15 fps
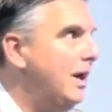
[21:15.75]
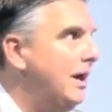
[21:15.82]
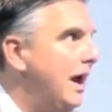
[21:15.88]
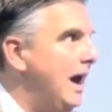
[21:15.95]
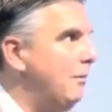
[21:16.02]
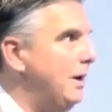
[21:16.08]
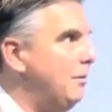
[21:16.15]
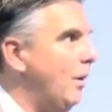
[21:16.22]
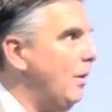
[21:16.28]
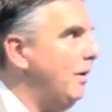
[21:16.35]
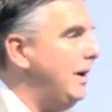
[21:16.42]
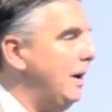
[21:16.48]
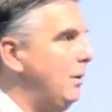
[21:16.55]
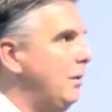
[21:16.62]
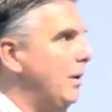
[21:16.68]
And we want,
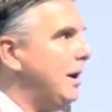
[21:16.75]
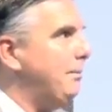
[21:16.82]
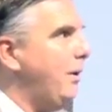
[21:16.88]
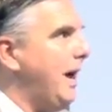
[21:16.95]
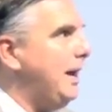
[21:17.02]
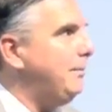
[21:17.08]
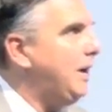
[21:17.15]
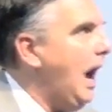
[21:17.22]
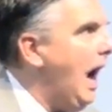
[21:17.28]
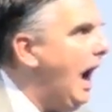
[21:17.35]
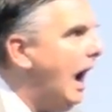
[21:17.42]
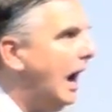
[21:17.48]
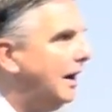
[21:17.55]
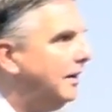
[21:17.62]
and we want to blame God.